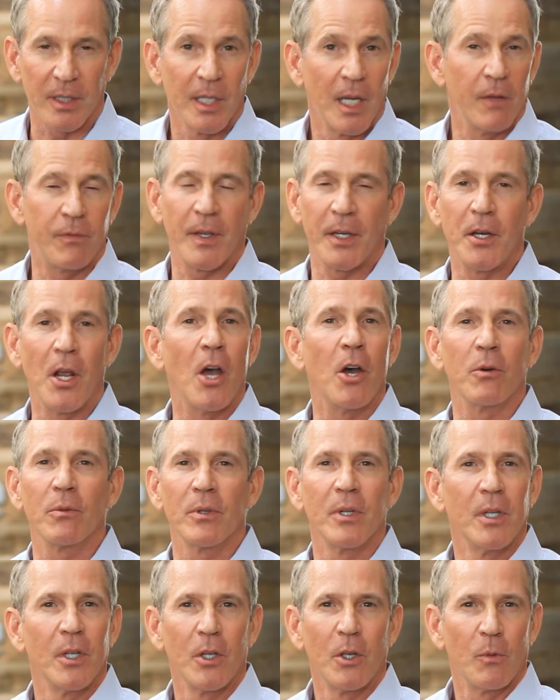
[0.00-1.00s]
If they don't,
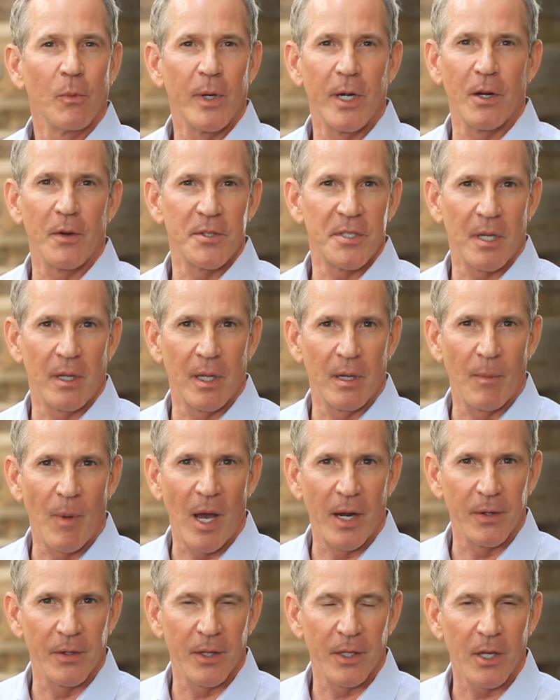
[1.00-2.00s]
we don't send them
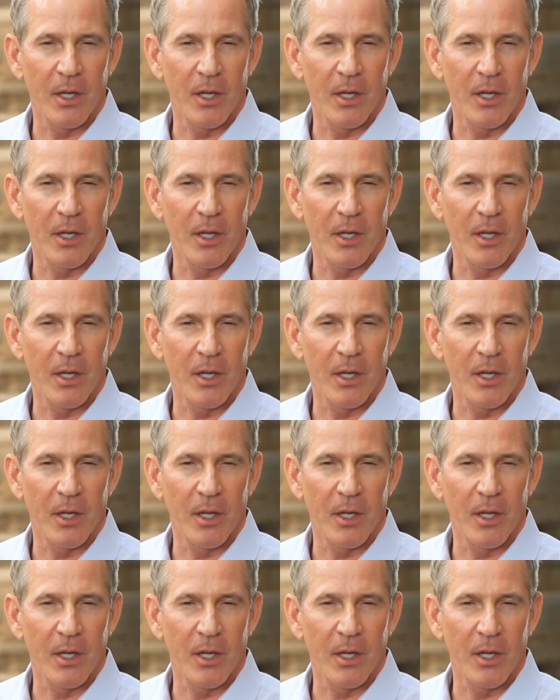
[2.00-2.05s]
on to the